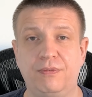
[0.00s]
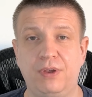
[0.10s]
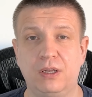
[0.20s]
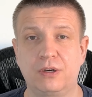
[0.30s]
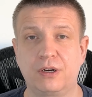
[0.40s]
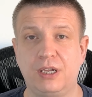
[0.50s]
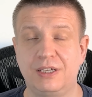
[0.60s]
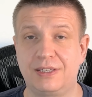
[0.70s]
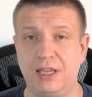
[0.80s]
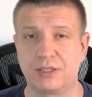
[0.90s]
failure
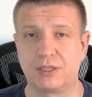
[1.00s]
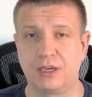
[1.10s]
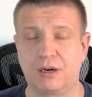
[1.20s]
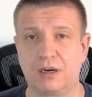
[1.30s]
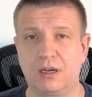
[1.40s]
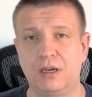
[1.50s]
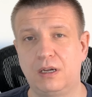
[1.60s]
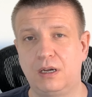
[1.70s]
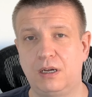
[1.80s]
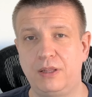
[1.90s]
is nastier.
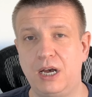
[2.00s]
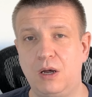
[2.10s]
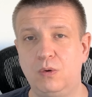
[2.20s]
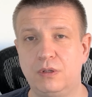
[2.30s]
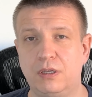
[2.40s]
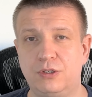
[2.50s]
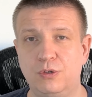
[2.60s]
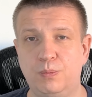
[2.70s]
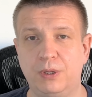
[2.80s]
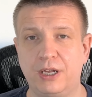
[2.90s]
Now, the
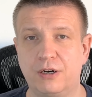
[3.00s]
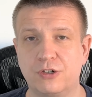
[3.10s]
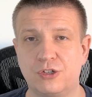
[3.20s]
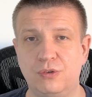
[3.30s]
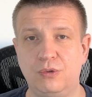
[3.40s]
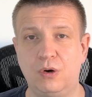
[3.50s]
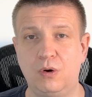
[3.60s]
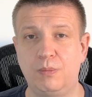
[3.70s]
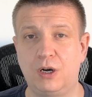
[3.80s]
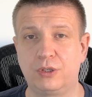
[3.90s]
2 planners do know
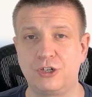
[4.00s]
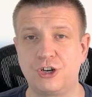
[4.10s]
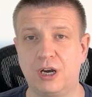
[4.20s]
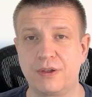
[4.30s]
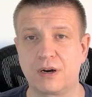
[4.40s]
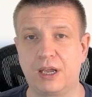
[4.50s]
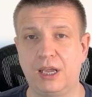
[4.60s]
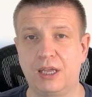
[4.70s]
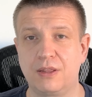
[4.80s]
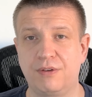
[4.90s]
about each other
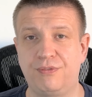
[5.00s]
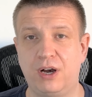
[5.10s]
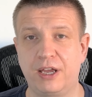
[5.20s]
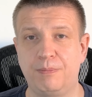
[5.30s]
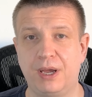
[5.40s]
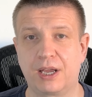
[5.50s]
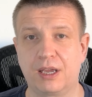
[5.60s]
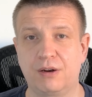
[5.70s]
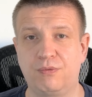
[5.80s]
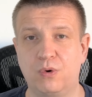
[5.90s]
and they fight back
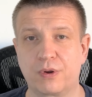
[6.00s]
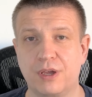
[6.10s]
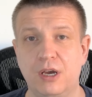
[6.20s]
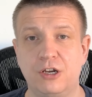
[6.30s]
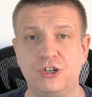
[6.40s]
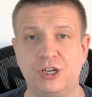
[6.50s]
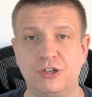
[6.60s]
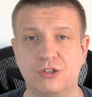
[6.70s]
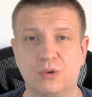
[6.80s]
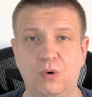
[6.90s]
and forth
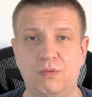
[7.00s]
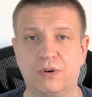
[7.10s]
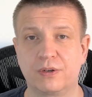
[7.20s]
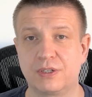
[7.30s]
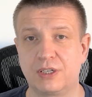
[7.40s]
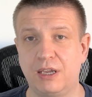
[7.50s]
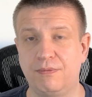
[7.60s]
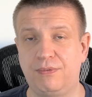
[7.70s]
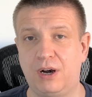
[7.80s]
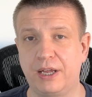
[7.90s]
changes over the same
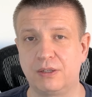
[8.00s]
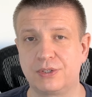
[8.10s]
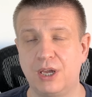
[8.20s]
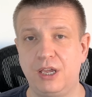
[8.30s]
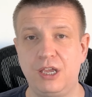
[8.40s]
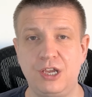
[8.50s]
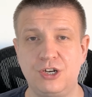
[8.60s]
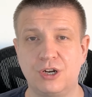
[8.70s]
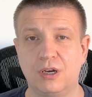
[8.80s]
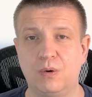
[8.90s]
files,
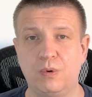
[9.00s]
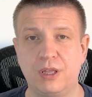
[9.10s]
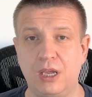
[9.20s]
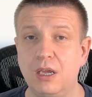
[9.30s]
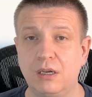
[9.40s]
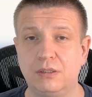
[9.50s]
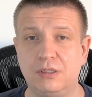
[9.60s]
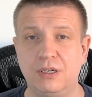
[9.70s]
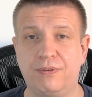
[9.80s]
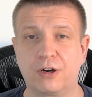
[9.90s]
each with a
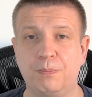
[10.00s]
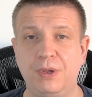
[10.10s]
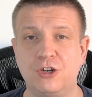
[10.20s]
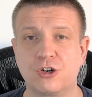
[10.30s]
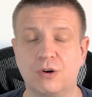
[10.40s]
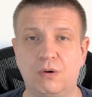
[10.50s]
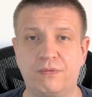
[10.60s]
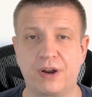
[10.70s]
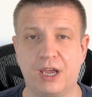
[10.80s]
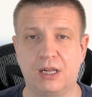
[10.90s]
different picture of
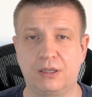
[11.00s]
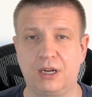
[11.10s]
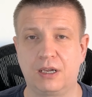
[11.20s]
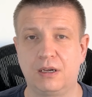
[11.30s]
reality.